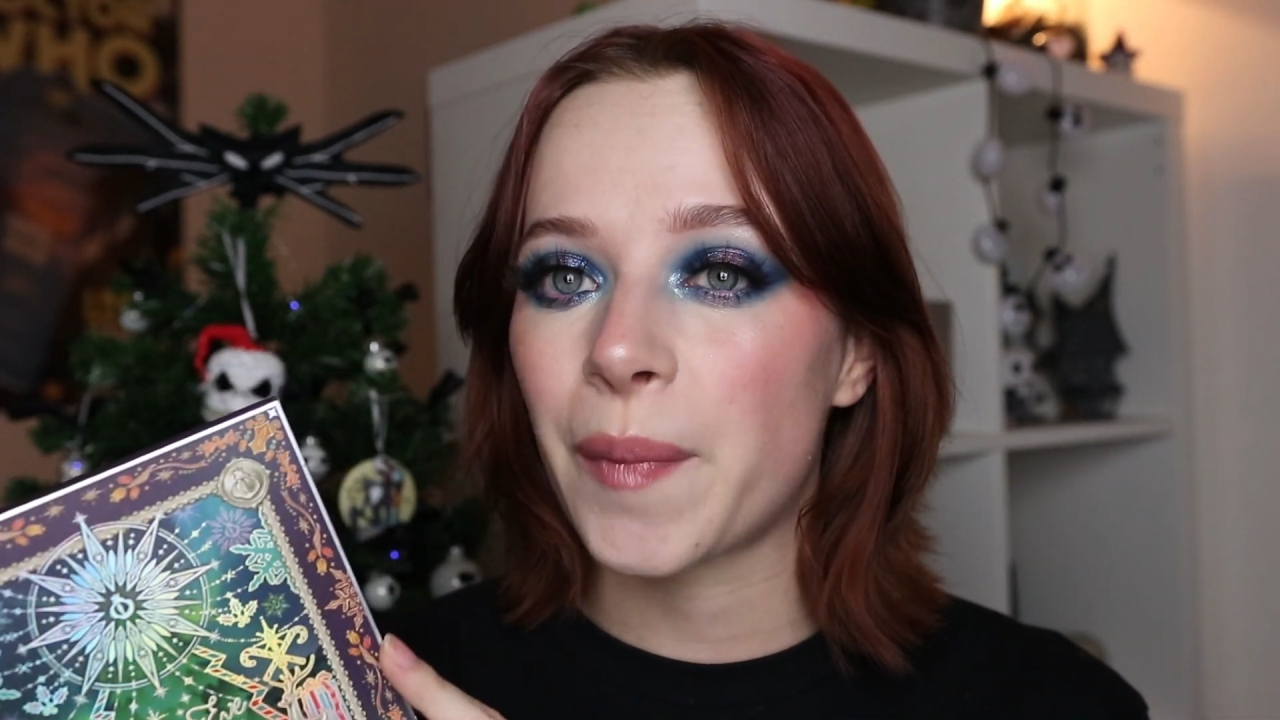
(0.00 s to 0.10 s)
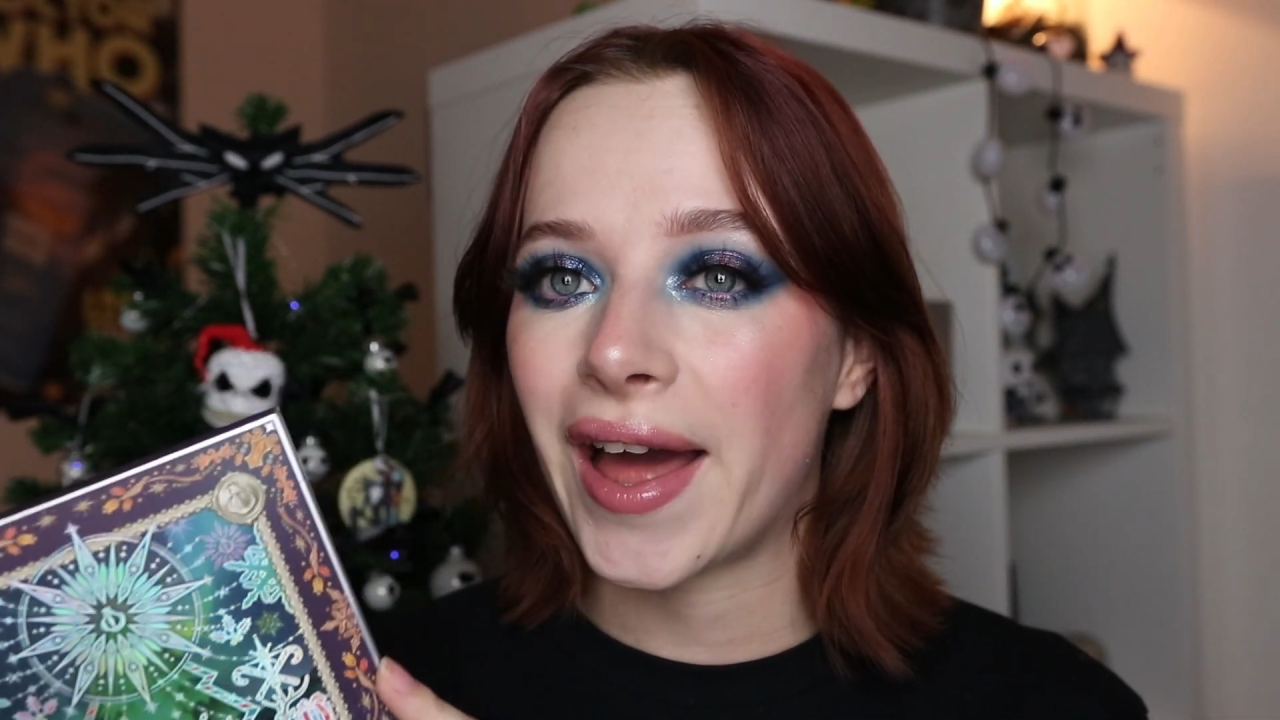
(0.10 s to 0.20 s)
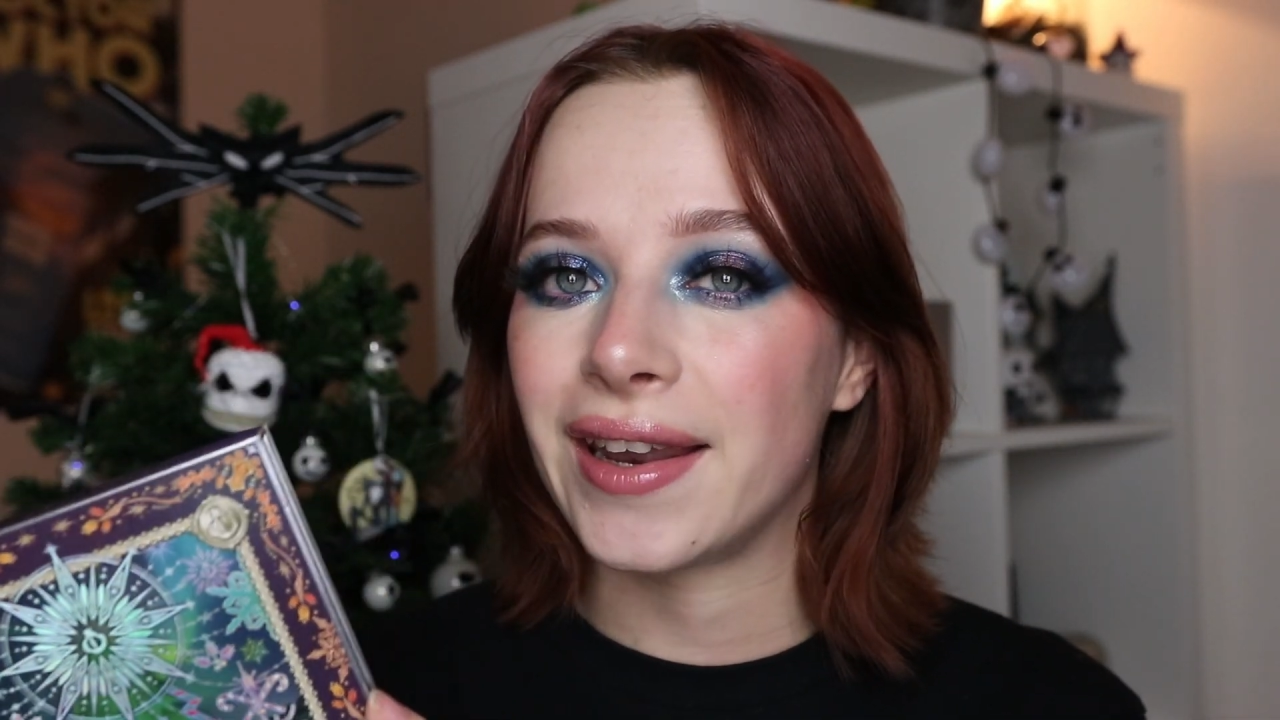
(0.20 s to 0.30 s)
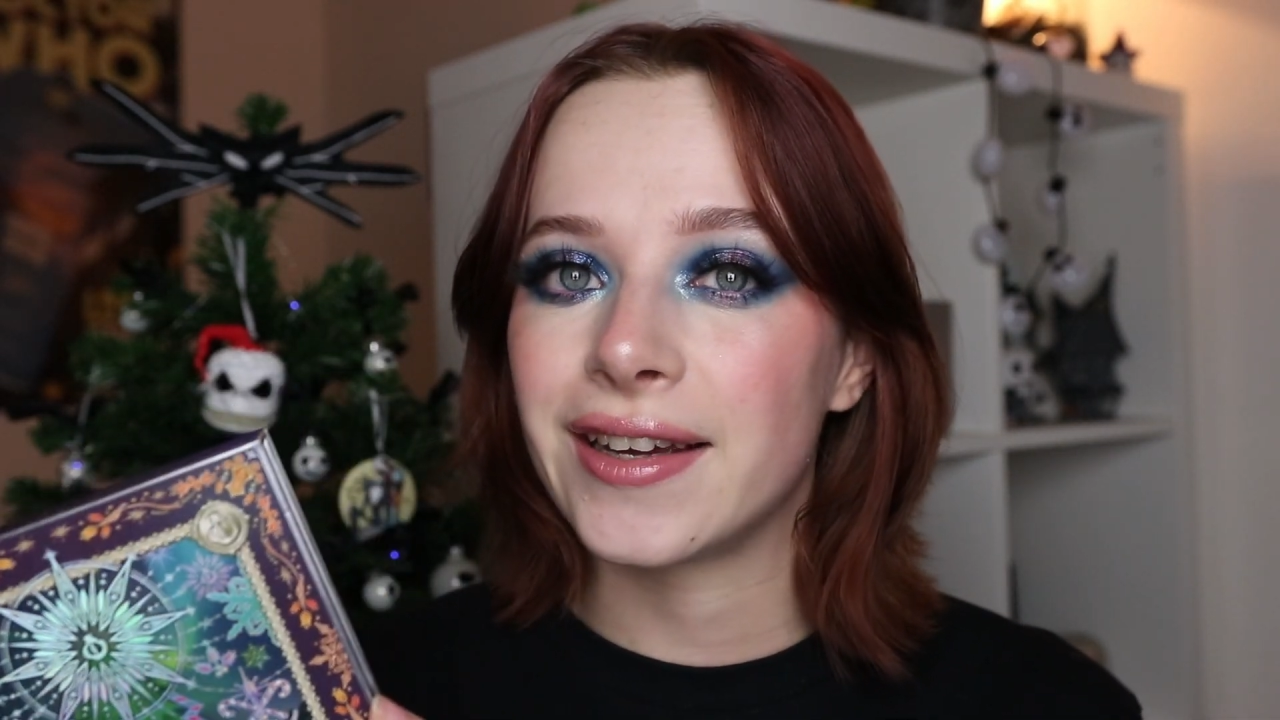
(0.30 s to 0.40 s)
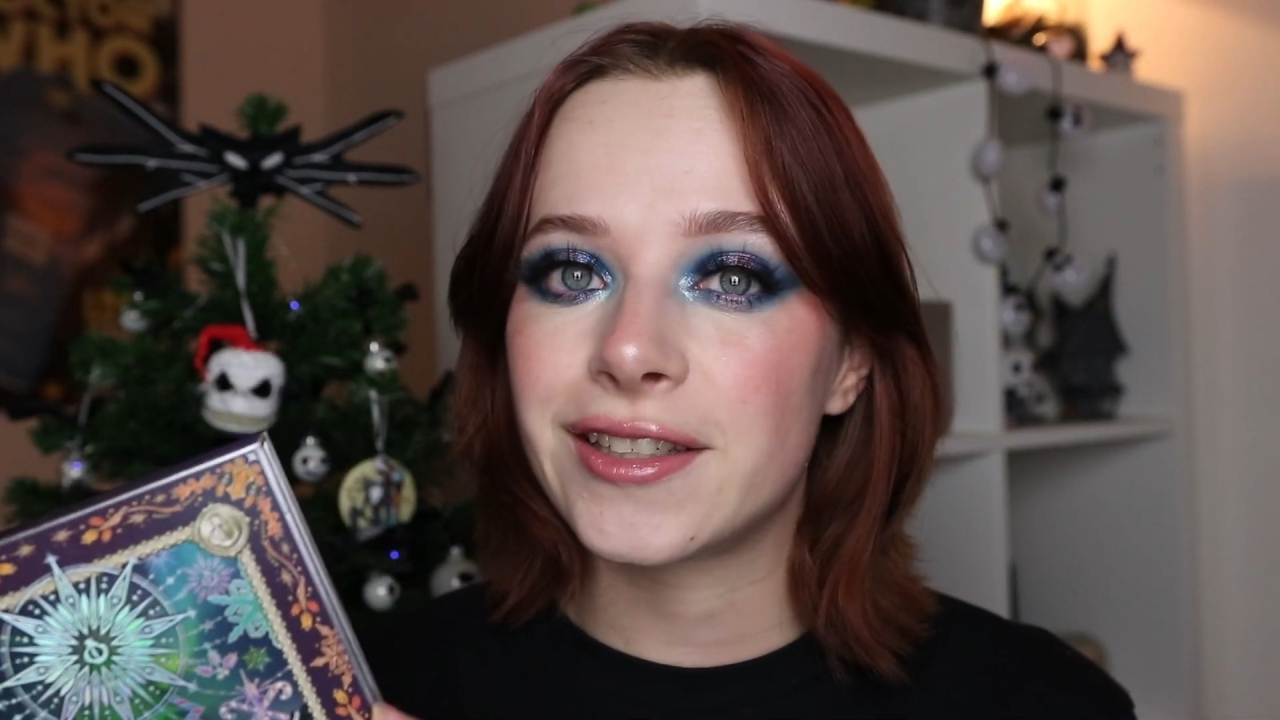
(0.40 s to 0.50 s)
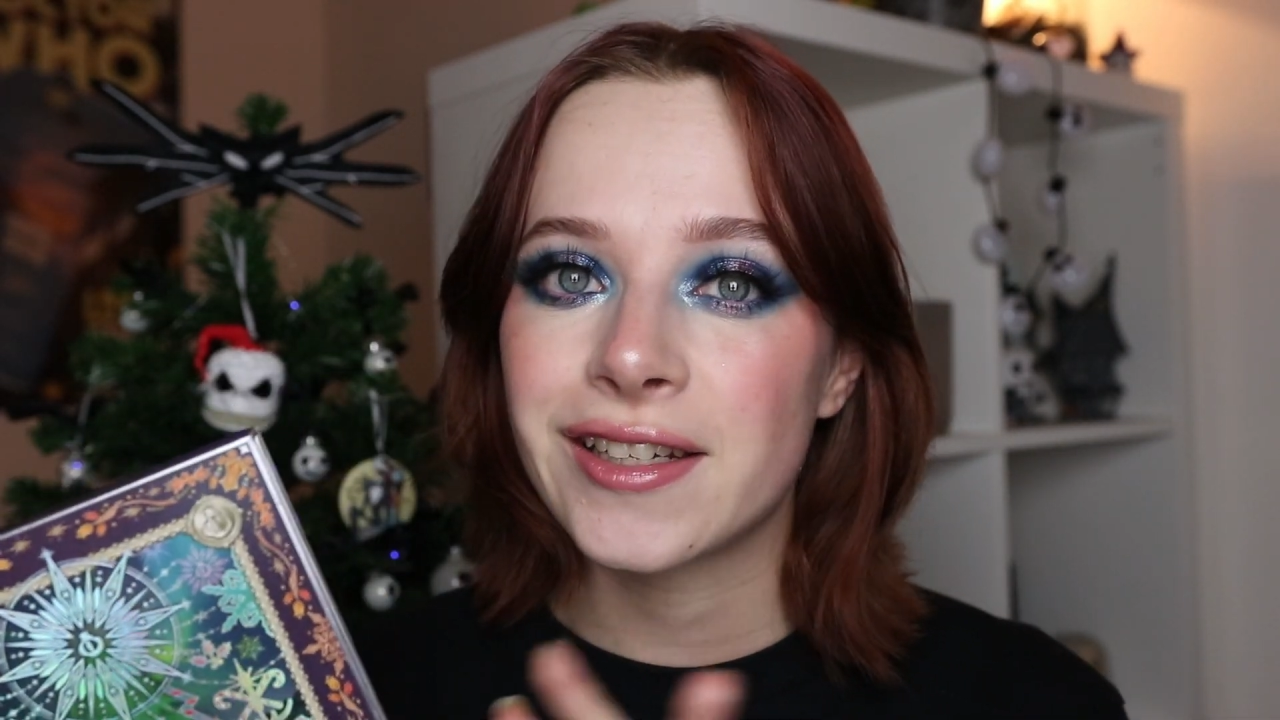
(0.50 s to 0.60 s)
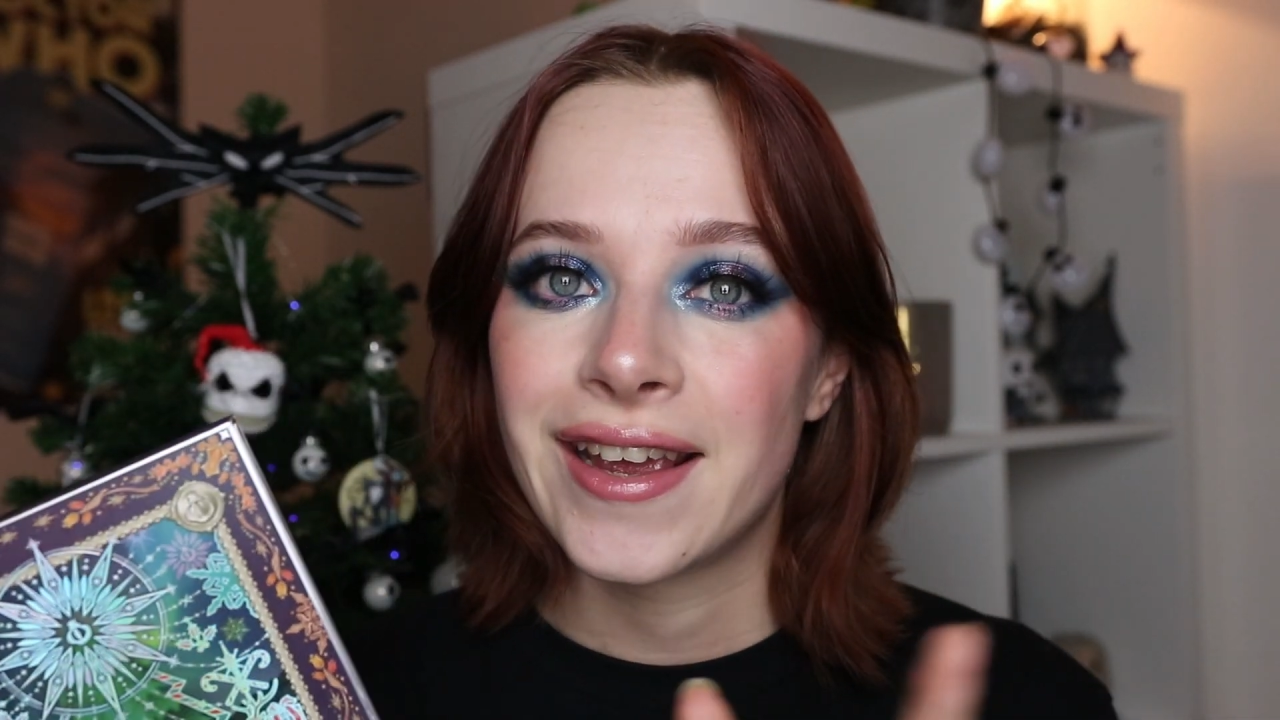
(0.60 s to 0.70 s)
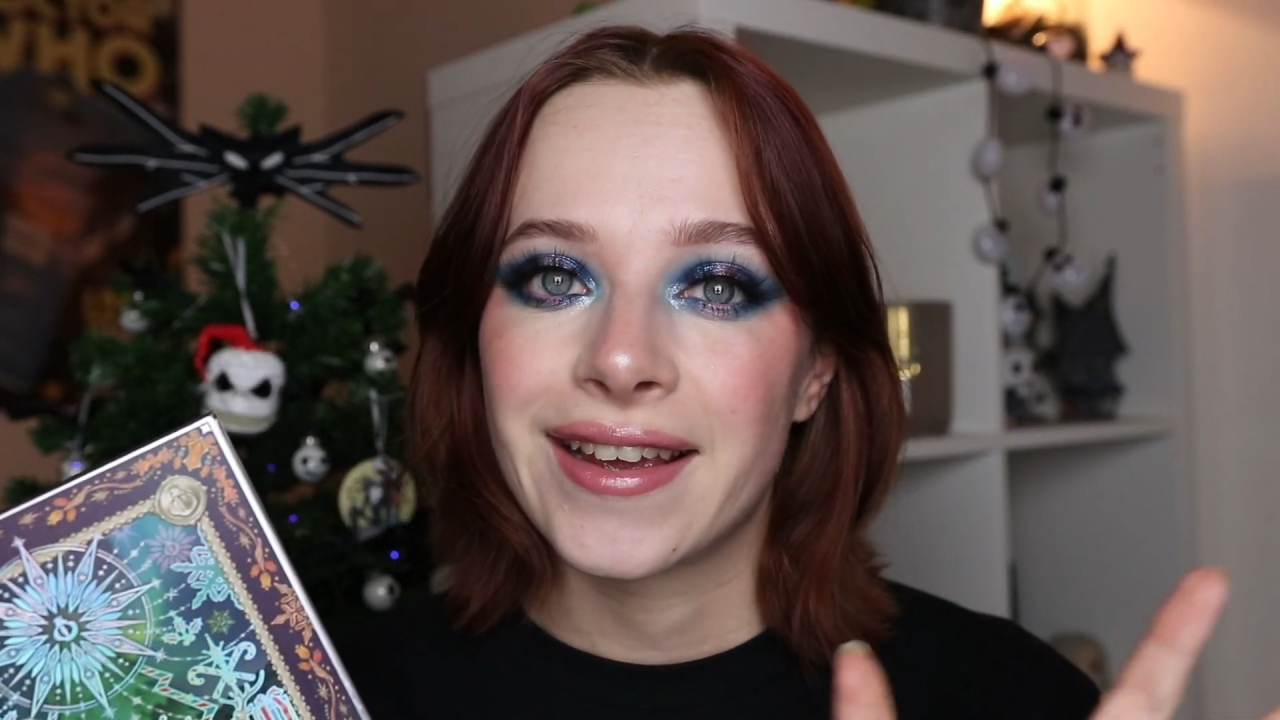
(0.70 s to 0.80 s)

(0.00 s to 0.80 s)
palette